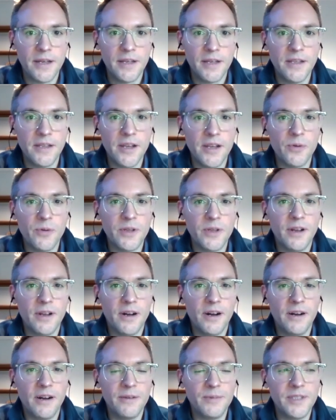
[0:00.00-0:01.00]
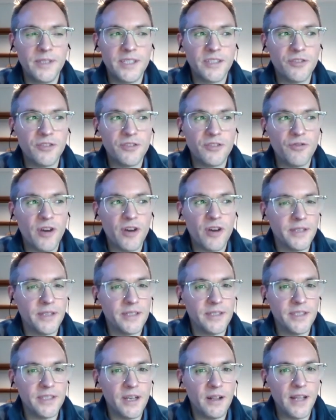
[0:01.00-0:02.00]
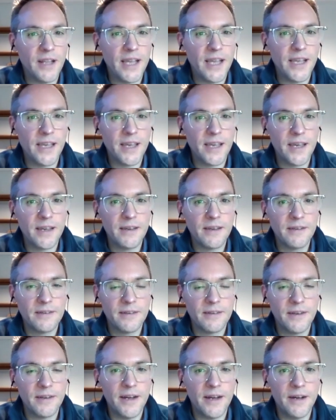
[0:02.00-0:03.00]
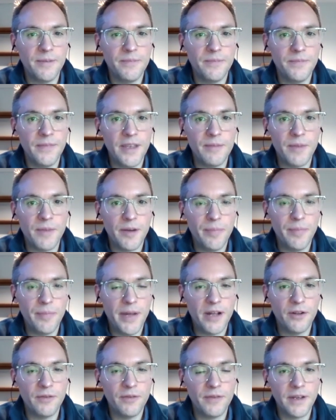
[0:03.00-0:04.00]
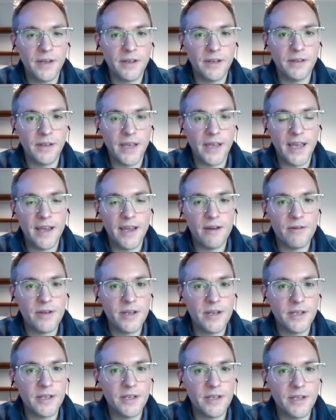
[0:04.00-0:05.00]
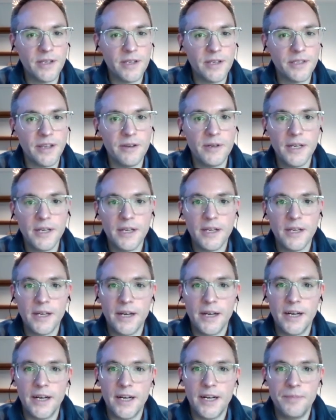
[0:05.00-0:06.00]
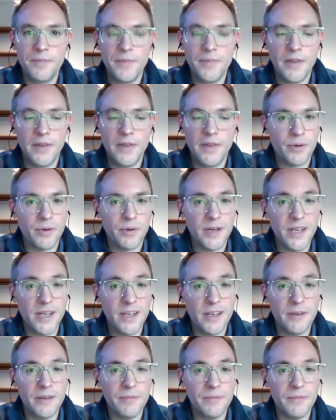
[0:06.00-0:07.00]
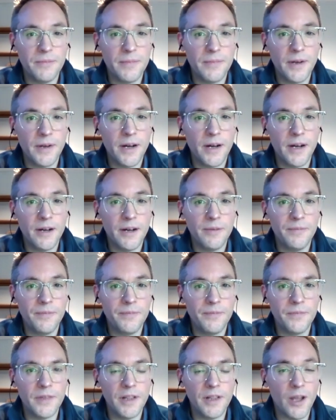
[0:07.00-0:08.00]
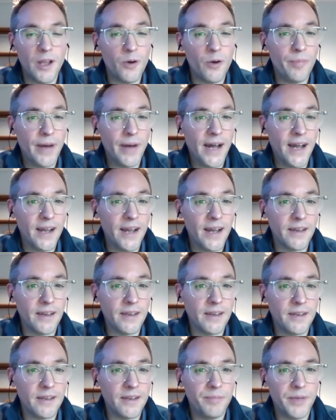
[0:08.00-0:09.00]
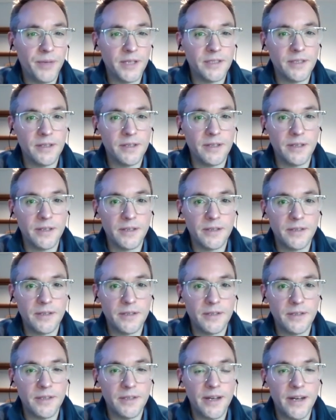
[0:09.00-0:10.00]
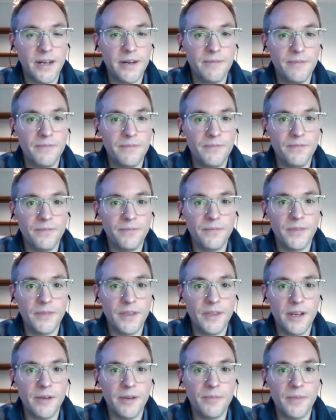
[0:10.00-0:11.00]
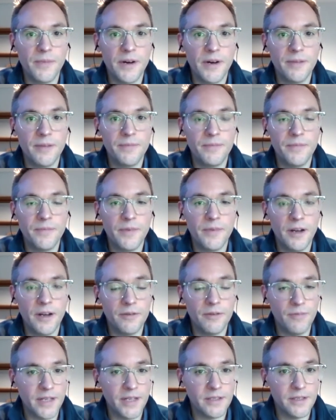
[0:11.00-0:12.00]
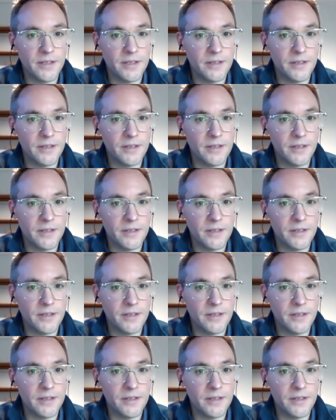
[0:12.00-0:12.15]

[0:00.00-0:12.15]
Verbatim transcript: you know, I would describe it as a dull aching um, in my pelvic area. So um, in the perineum, um, lower back, buttocks, um, you know, my uh,